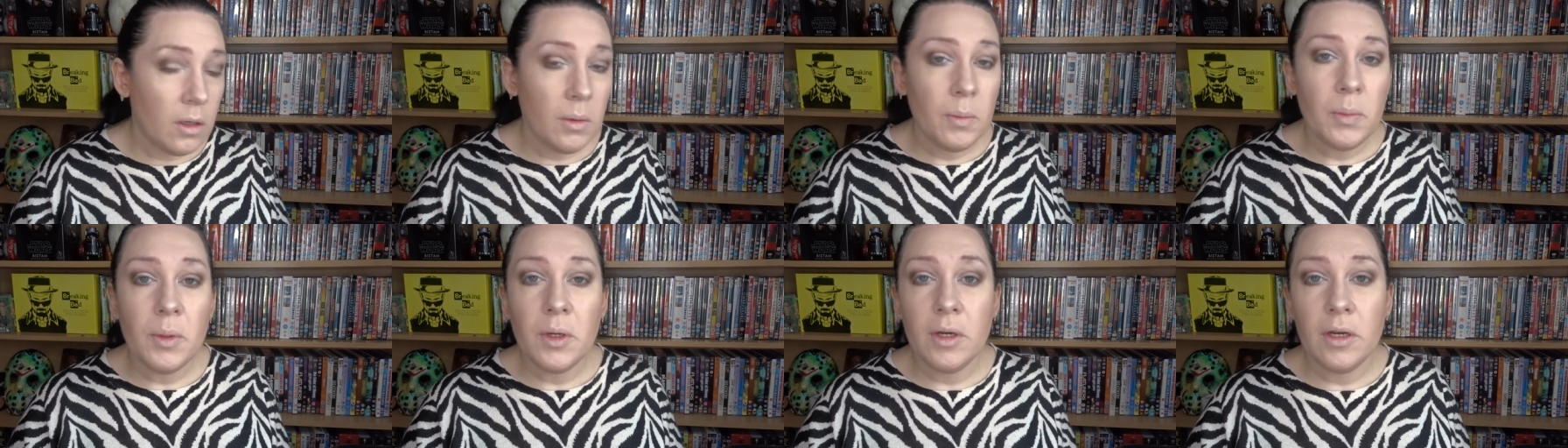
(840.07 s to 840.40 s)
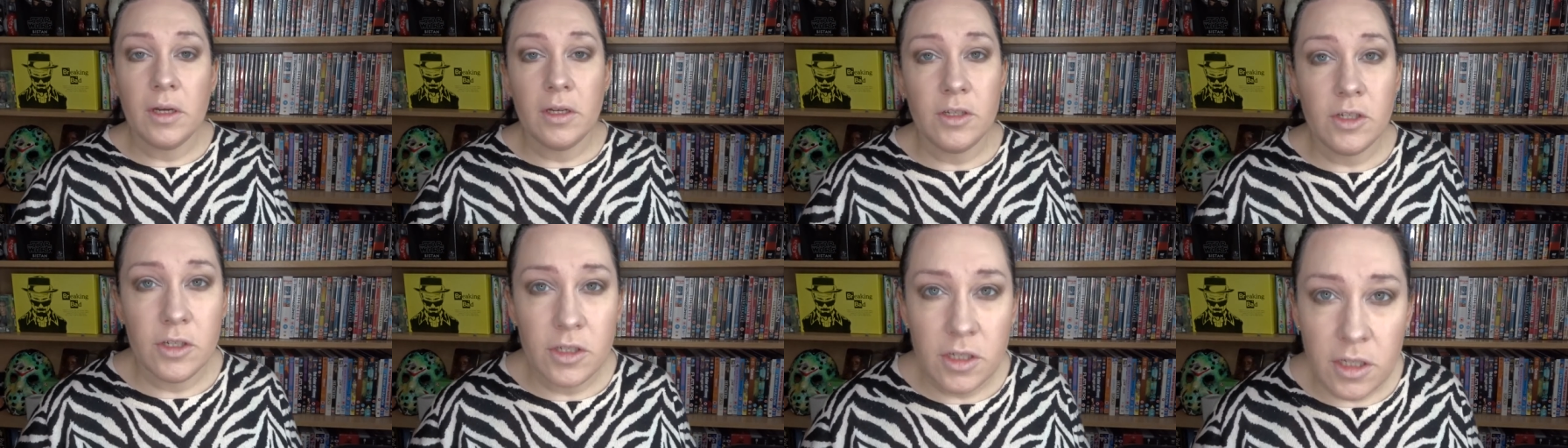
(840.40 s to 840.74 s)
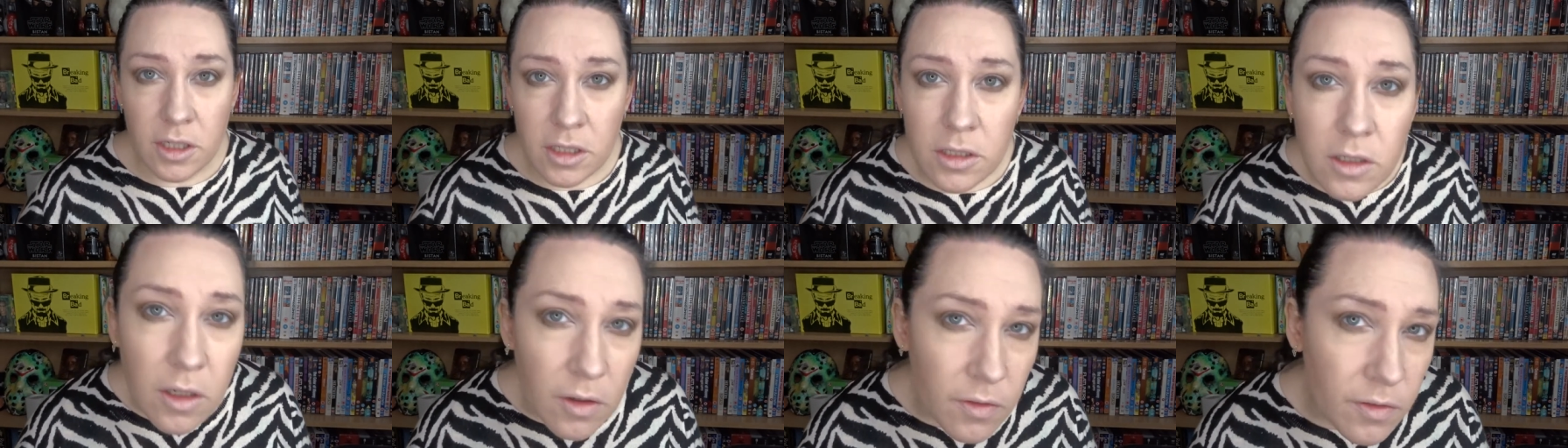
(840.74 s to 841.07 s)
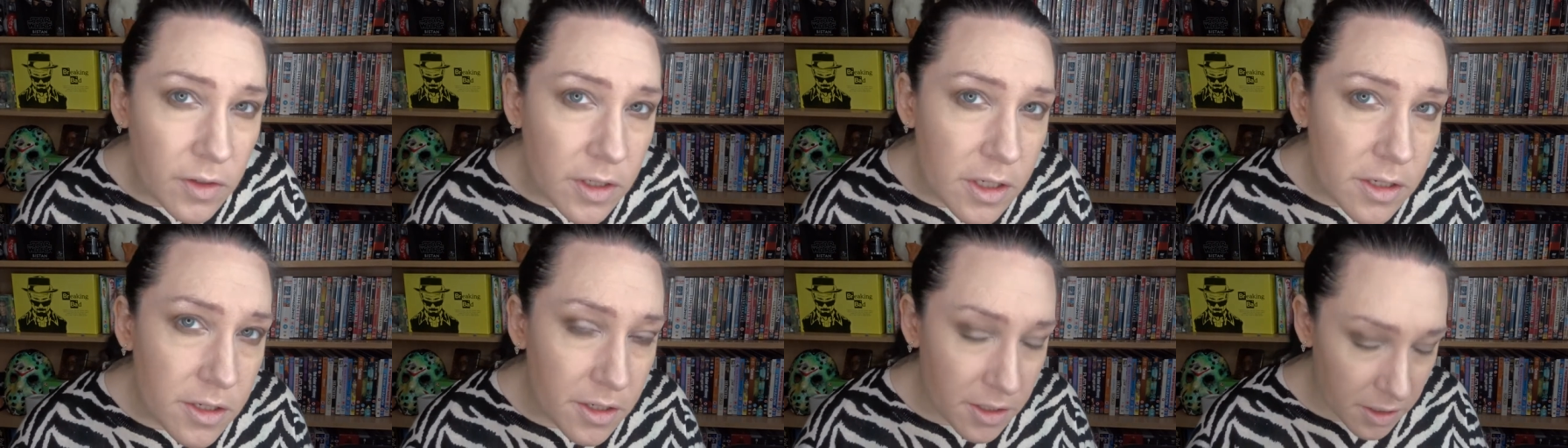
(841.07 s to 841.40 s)
but I just need to
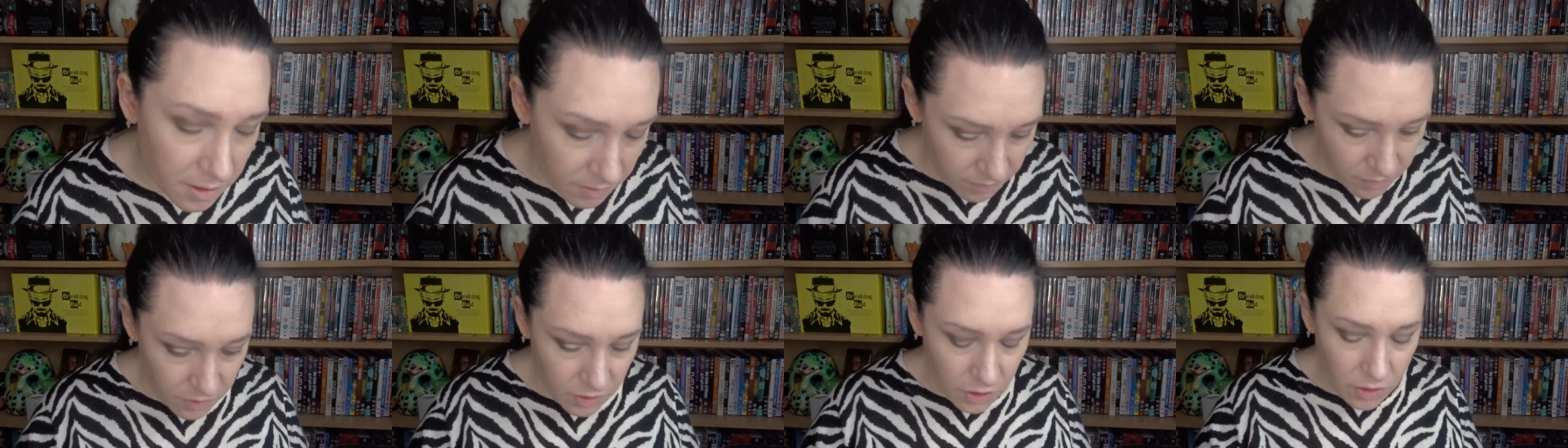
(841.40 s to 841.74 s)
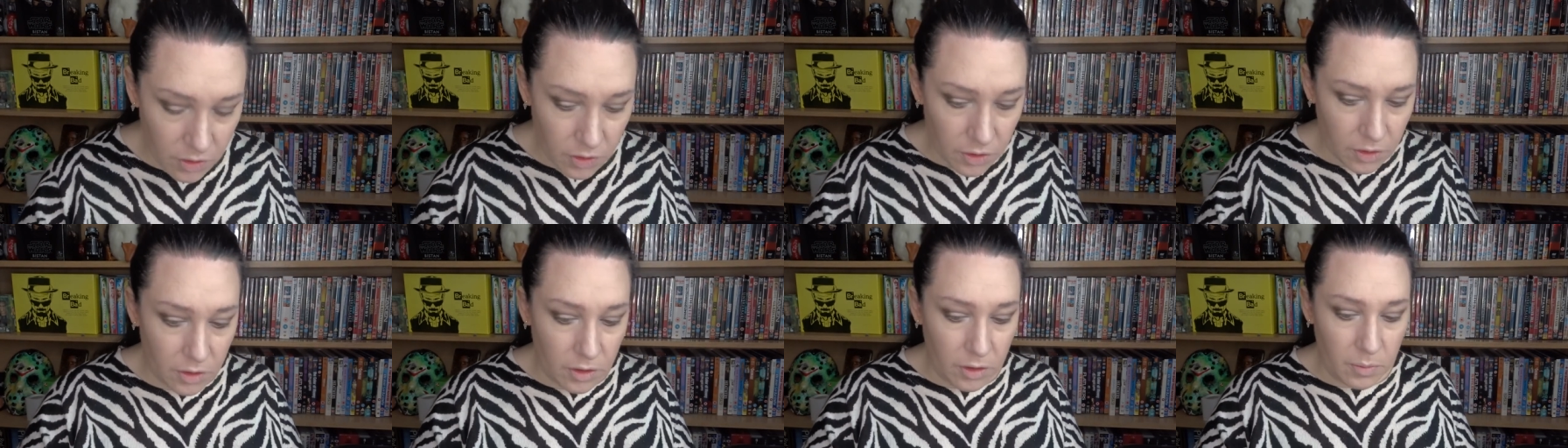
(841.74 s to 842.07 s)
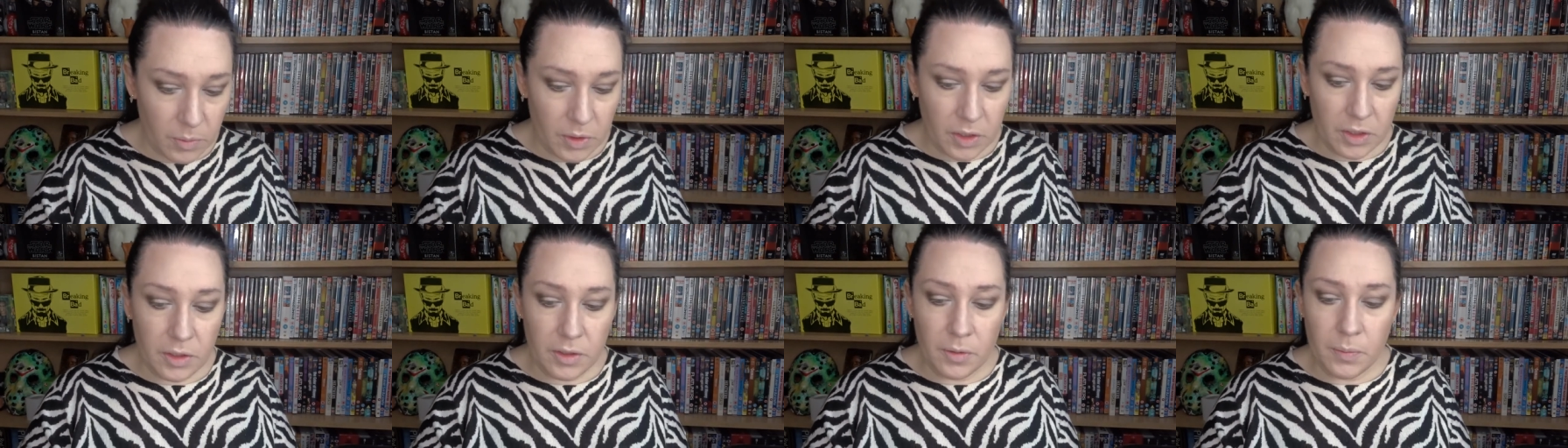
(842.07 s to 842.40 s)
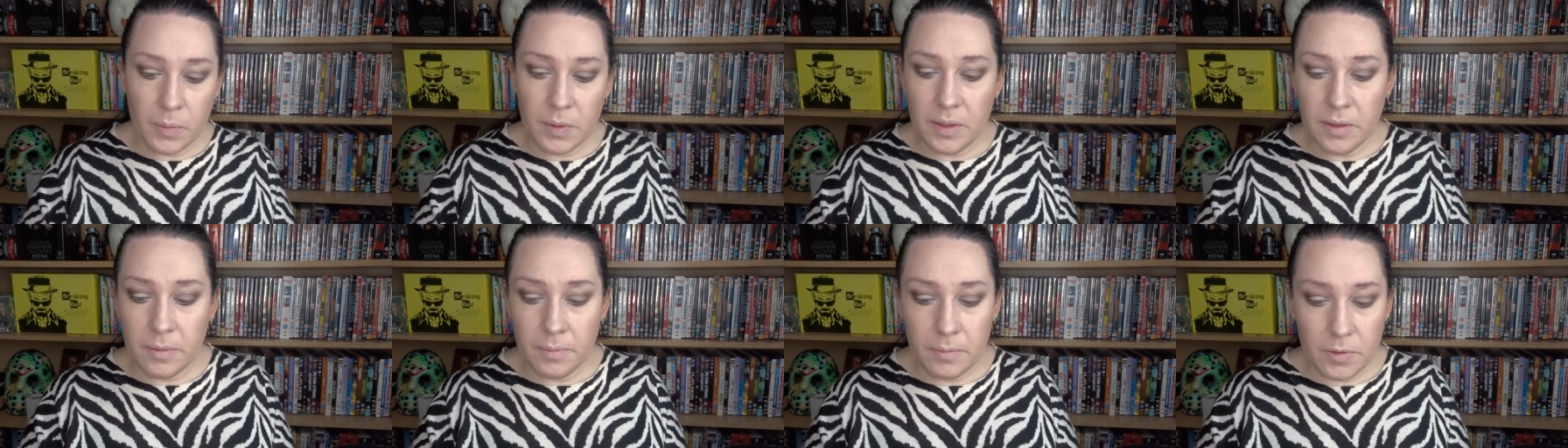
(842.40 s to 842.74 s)
obviously darken them a little
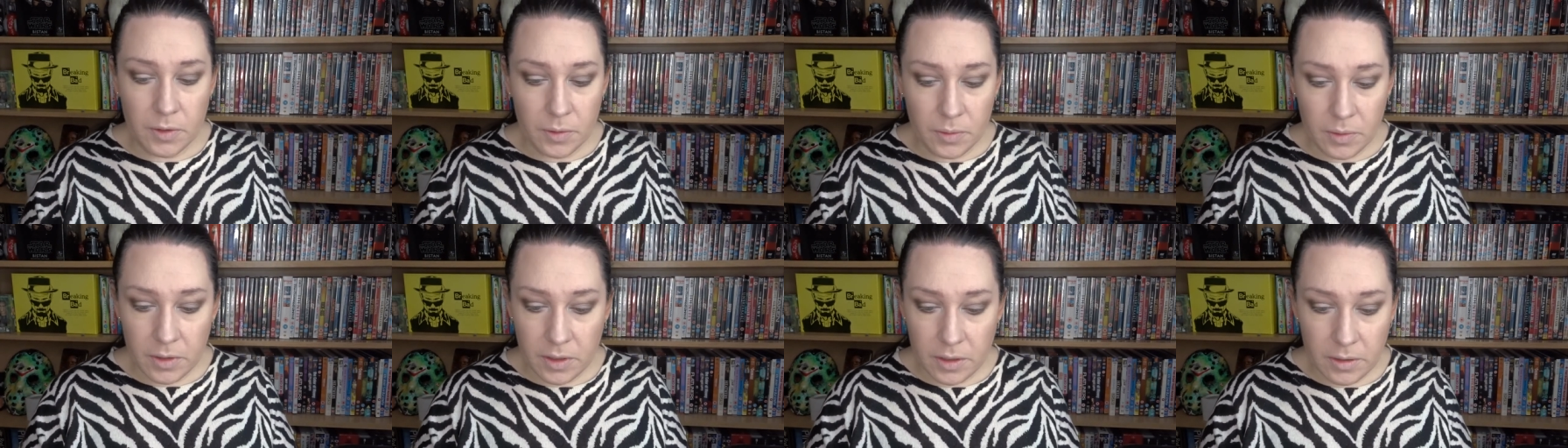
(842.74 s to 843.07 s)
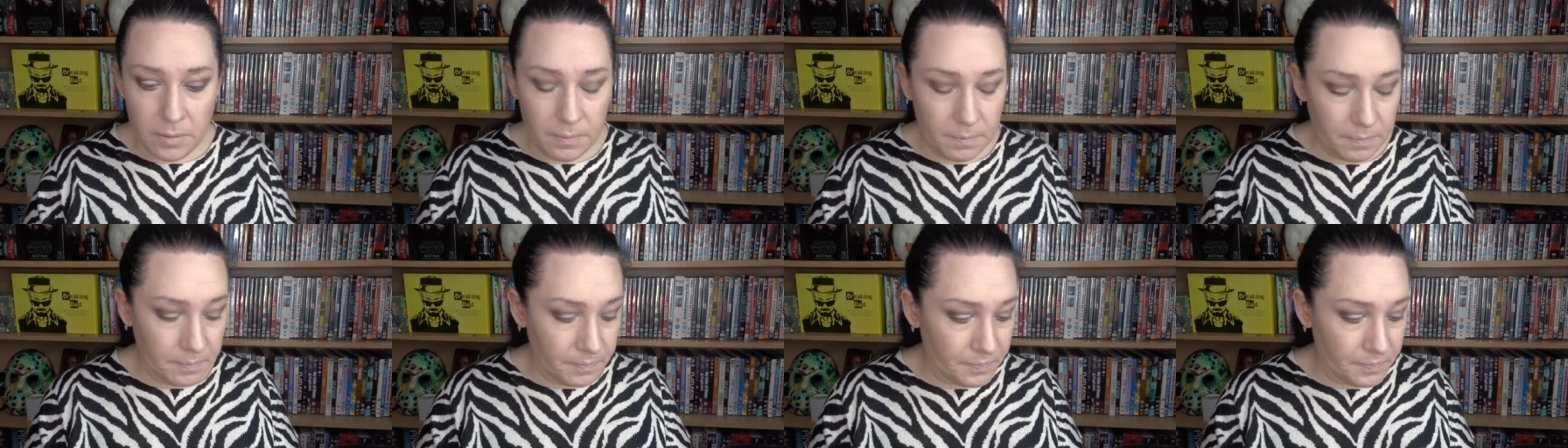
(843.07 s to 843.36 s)
bit, don't I?